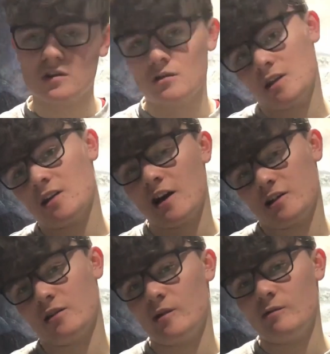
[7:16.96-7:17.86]
it's hard
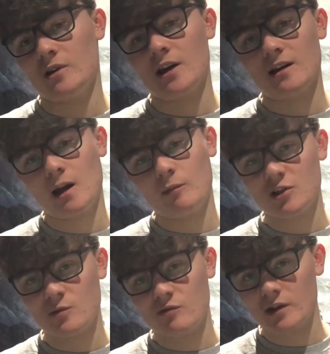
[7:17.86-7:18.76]
to compete with that game.
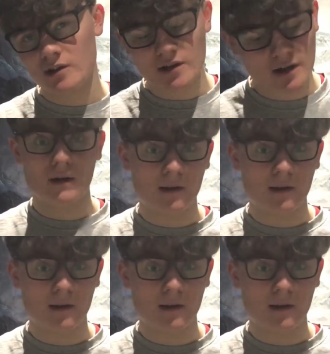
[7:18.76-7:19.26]
Let's be realistic.